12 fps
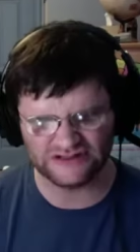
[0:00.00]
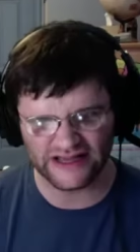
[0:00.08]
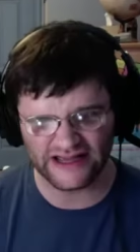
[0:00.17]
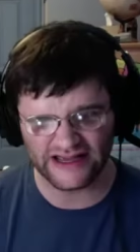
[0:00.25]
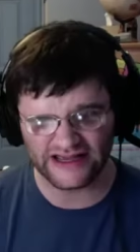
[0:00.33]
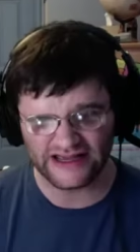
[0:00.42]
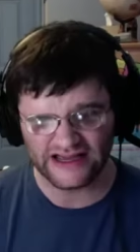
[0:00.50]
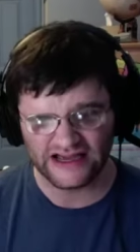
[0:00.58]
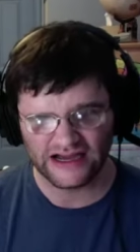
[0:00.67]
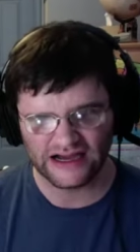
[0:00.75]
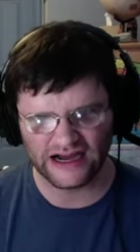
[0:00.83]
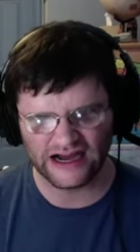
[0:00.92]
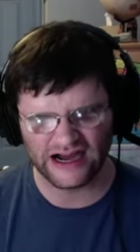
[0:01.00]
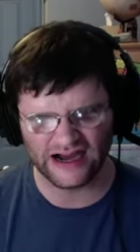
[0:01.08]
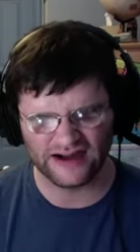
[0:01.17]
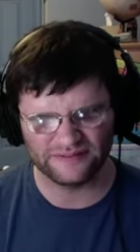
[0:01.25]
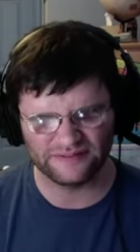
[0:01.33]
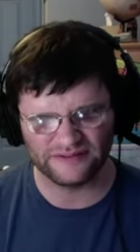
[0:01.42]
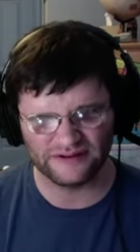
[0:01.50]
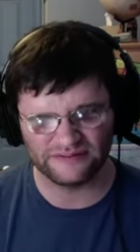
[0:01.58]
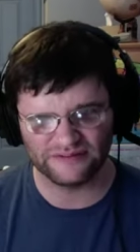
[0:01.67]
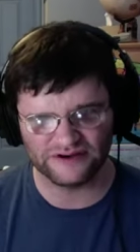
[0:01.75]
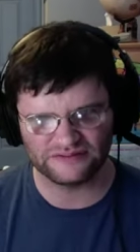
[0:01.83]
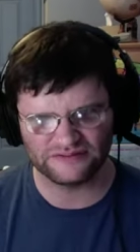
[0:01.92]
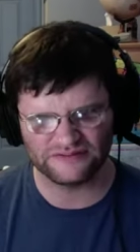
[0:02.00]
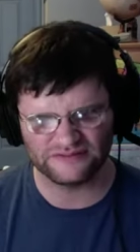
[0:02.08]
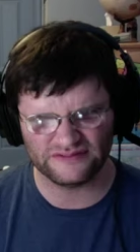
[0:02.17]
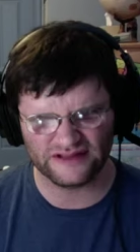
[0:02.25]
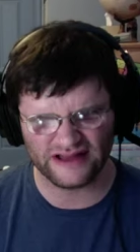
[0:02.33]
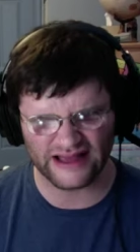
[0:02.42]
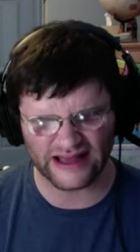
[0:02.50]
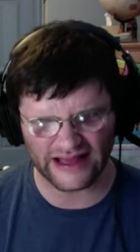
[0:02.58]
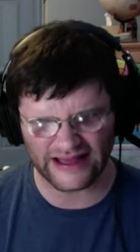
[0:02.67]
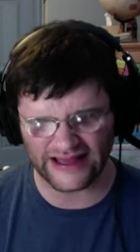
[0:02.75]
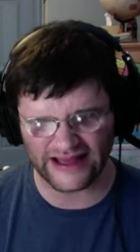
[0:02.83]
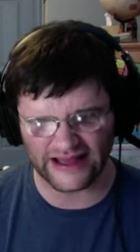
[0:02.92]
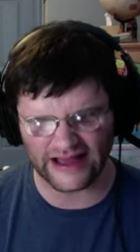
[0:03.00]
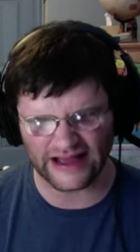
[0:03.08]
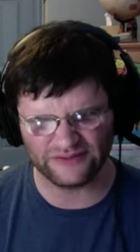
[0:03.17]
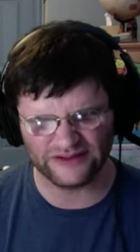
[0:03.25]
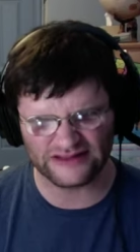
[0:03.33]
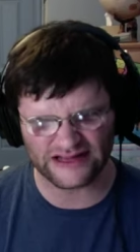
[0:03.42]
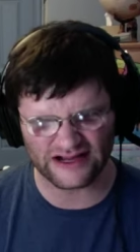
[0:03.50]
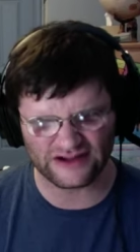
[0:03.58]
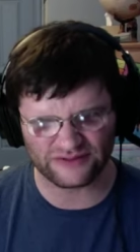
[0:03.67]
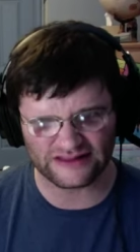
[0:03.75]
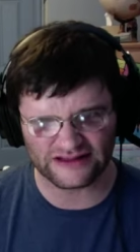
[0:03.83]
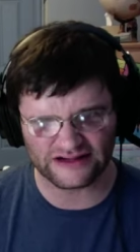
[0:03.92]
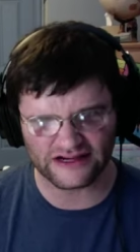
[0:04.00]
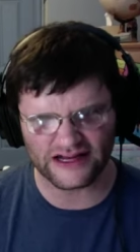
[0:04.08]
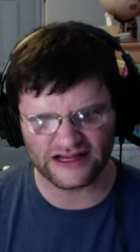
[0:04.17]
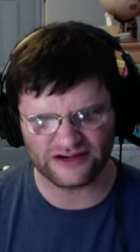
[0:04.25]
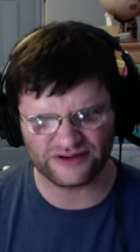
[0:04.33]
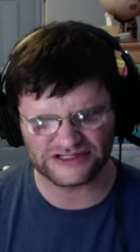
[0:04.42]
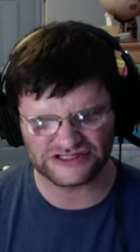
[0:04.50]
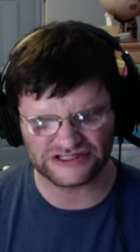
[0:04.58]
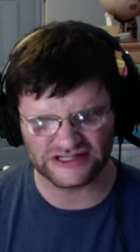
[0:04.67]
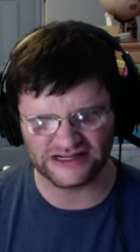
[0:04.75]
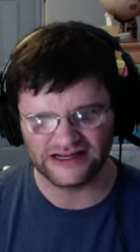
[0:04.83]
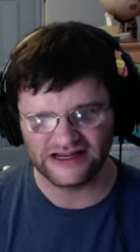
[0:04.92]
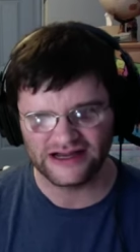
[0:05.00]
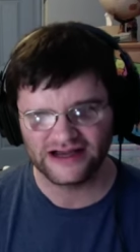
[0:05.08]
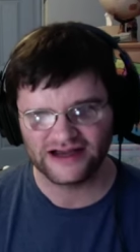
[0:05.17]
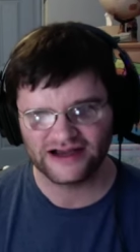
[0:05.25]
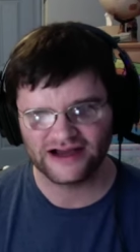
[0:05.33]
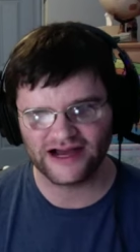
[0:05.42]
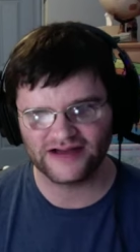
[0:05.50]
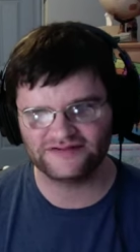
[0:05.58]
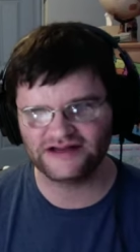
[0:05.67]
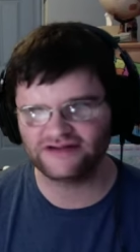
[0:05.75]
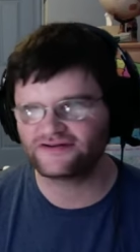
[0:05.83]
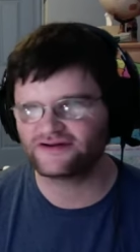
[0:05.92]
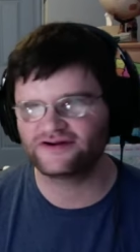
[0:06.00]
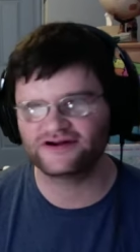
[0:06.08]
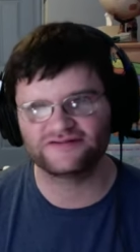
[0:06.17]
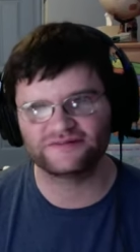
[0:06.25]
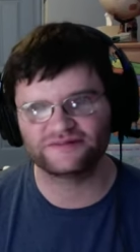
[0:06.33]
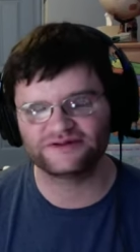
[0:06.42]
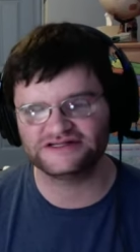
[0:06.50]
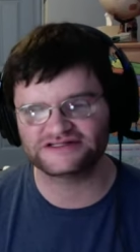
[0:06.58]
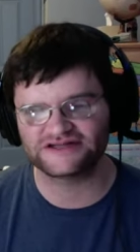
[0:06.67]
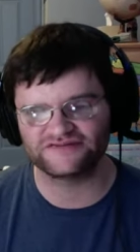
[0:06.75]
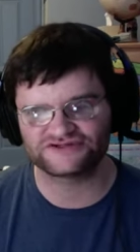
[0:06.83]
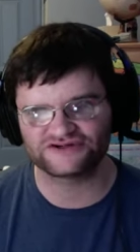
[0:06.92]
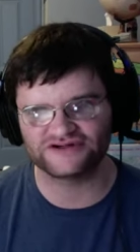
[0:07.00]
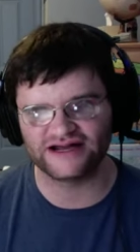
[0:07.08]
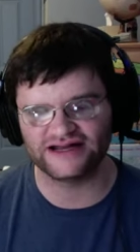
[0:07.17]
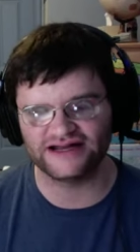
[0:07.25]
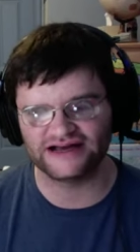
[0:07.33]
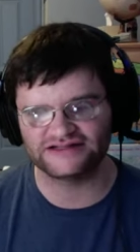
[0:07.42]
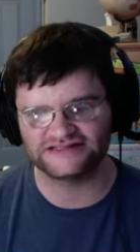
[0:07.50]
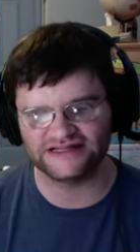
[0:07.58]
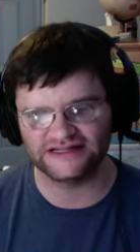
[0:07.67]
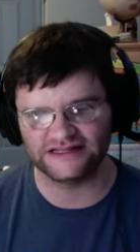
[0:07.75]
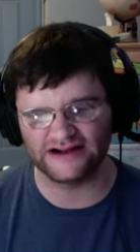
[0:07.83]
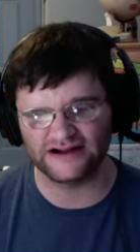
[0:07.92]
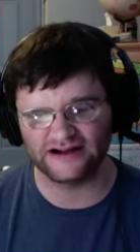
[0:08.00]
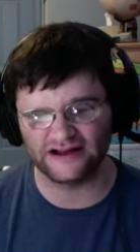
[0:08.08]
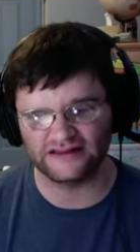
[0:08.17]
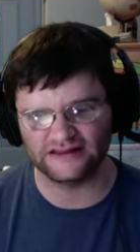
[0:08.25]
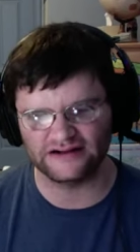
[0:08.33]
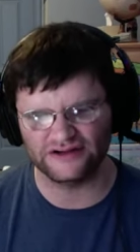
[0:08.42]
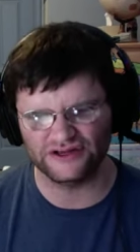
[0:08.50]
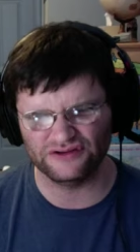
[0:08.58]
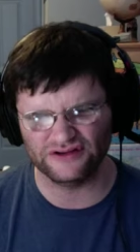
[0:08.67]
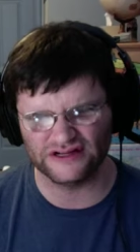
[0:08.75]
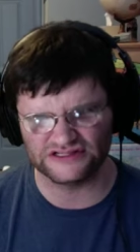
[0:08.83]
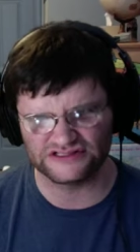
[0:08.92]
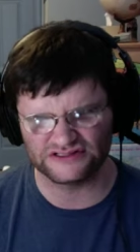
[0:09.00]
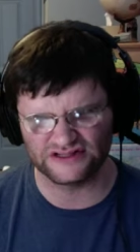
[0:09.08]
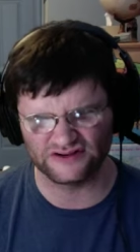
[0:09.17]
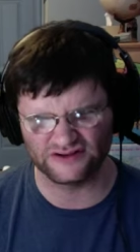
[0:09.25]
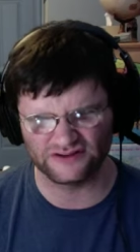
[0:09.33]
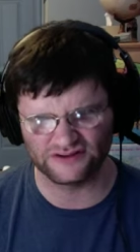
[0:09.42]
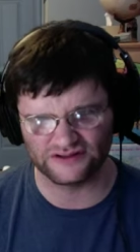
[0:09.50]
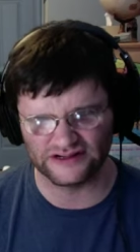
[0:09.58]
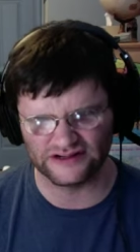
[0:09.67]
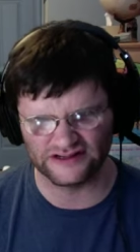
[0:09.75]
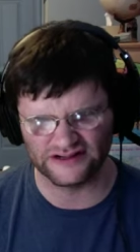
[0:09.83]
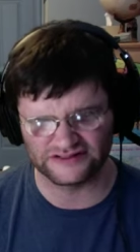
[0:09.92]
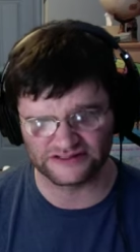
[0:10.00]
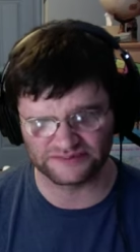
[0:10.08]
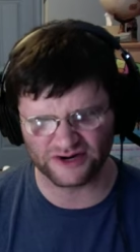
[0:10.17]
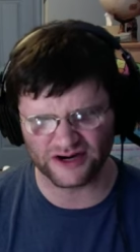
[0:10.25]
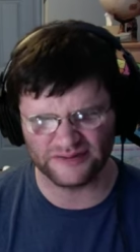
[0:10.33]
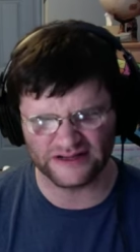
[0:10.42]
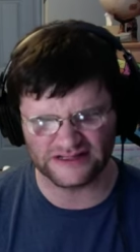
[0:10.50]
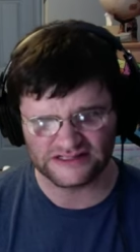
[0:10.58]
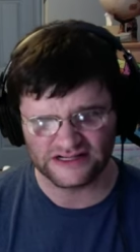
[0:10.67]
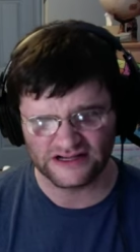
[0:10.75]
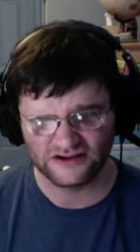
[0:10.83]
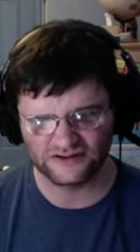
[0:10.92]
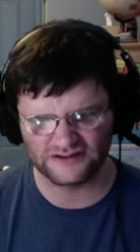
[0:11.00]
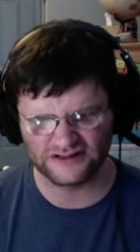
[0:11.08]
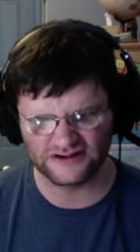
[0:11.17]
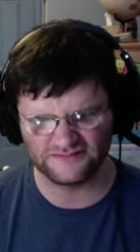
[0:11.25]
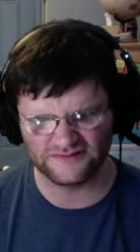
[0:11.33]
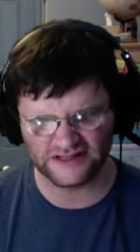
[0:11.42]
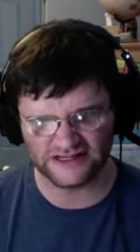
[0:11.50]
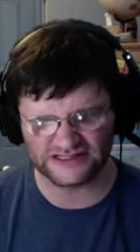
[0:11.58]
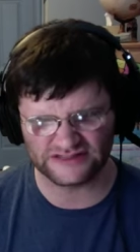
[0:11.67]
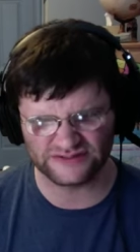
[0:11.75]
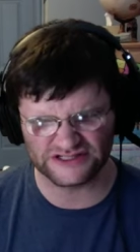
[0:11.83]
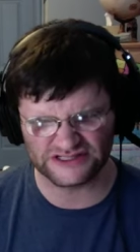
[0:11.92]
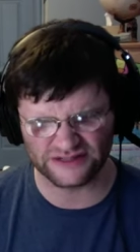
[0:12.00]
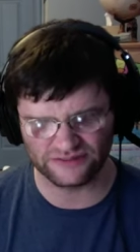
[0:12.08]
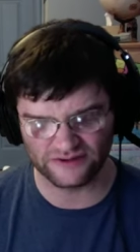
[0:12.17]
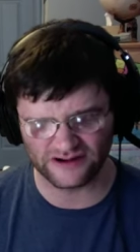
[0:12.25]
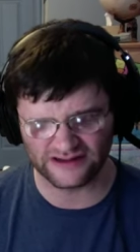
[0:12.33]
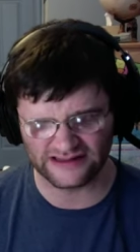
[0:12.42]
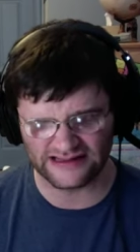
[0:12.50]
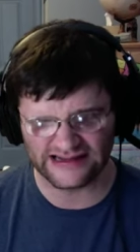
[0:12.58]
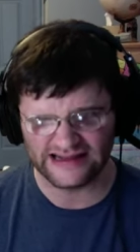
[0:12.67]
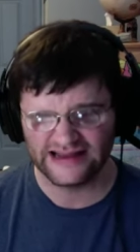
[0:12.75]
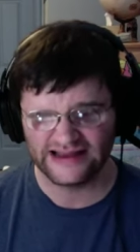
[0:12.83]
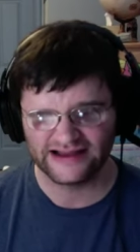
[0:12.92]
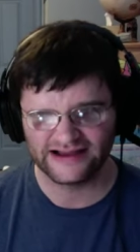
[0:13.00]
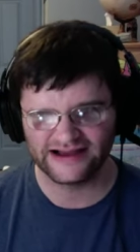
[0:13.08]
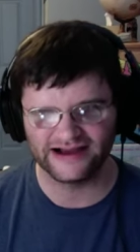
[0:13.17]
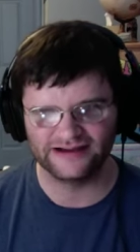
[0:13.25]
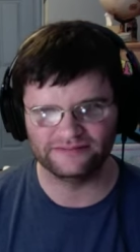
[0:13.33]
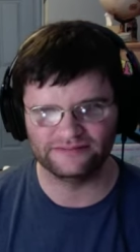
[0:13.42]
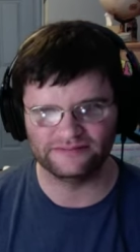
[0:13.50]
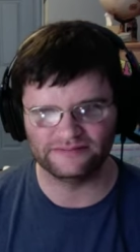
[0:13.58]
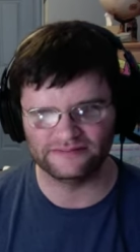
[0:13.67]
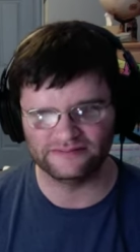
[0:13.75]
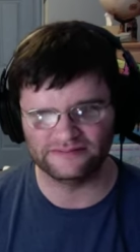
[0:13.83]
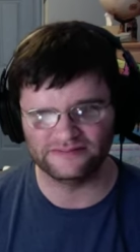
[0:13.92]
they um mo- eh, eh, without without any question I've never heard of a police officer not announcing their their unit or, or their their department or their affiliate to which they work. That um,